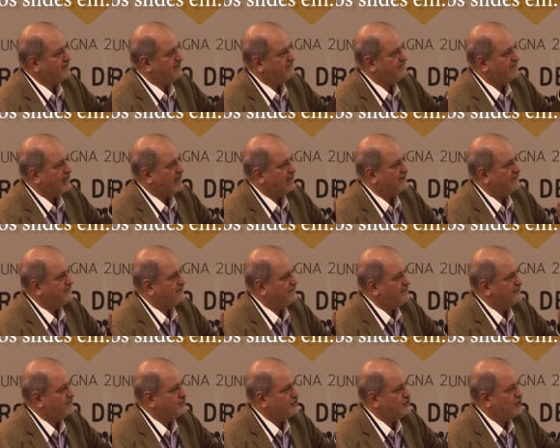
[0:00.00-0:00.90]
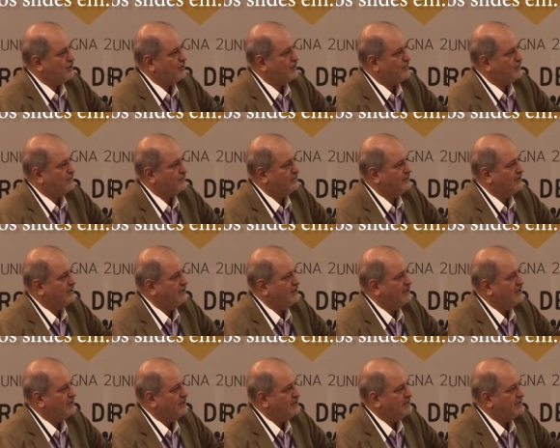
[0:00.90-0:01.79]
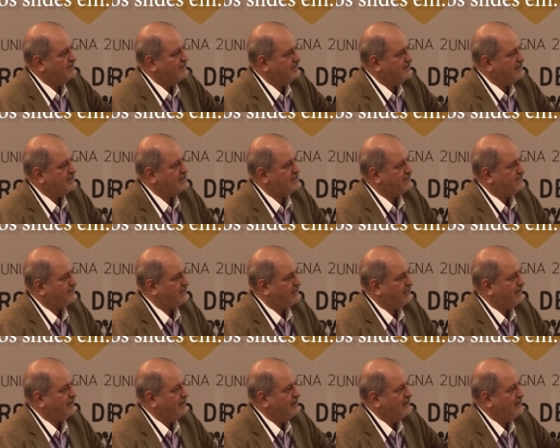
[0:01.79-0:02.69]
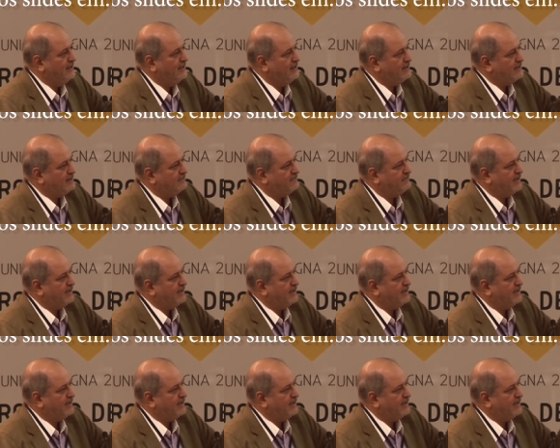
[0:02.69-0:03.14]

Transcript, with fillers: we've now shown definitively that